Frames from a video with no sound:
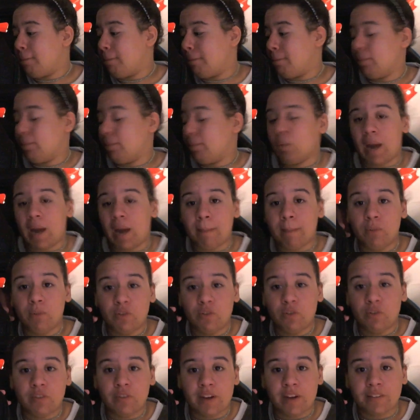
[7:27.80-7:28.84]
When I
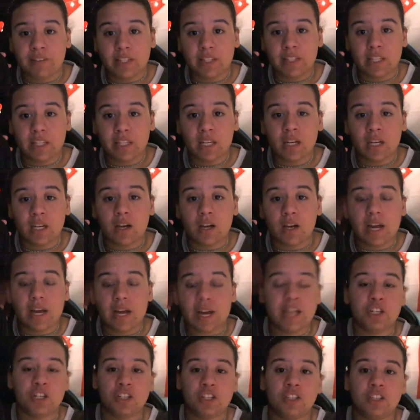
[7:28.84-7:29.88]
moved everything,
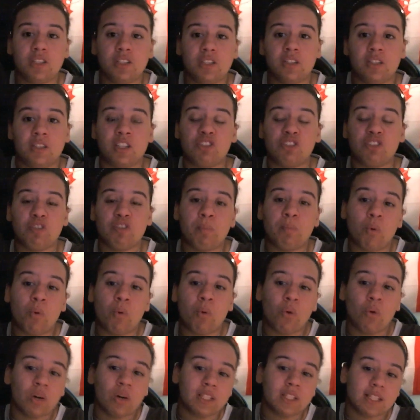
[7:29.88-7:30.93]
it just, the
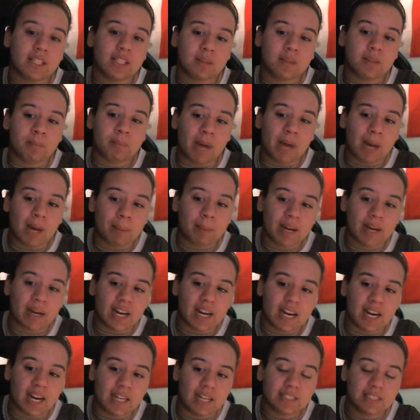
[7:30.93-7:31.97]
support that the backpack
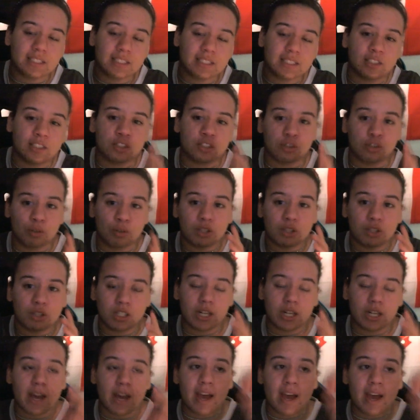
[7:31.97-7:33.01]
has is so
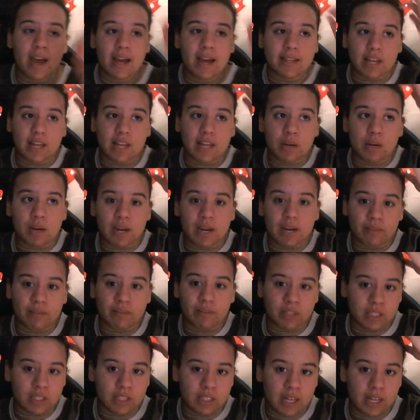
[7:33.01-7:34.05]
good that you can't
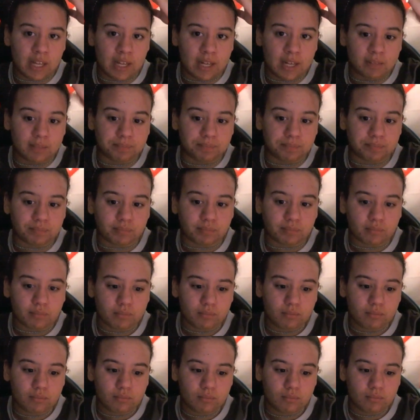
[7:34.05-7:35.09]
really like,
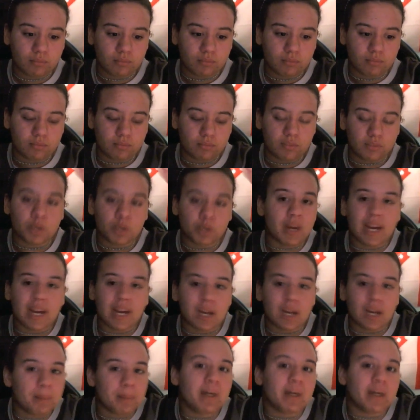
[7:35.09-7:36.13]
you can't
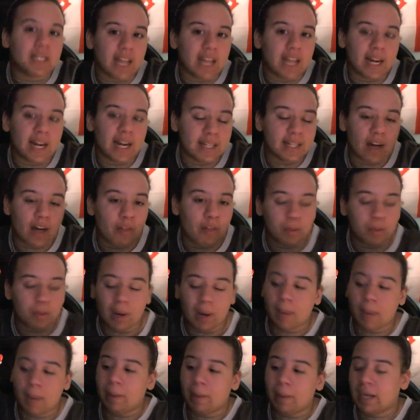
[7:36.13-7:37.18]
compare it to any other
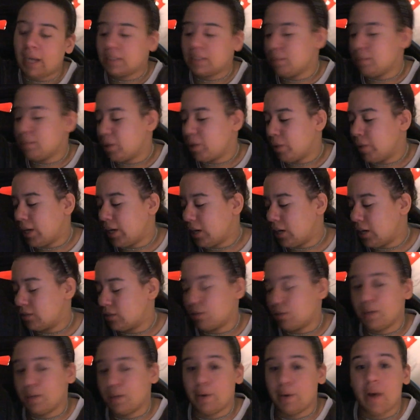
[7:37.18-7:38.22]
backpack, to be quite
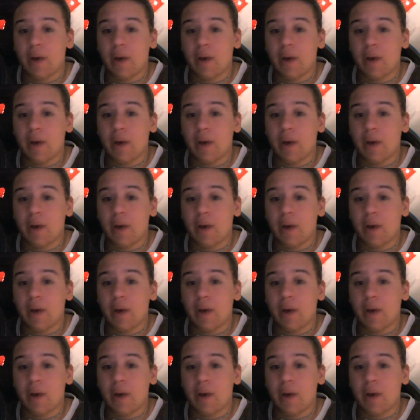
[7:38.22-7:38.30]
honest with you.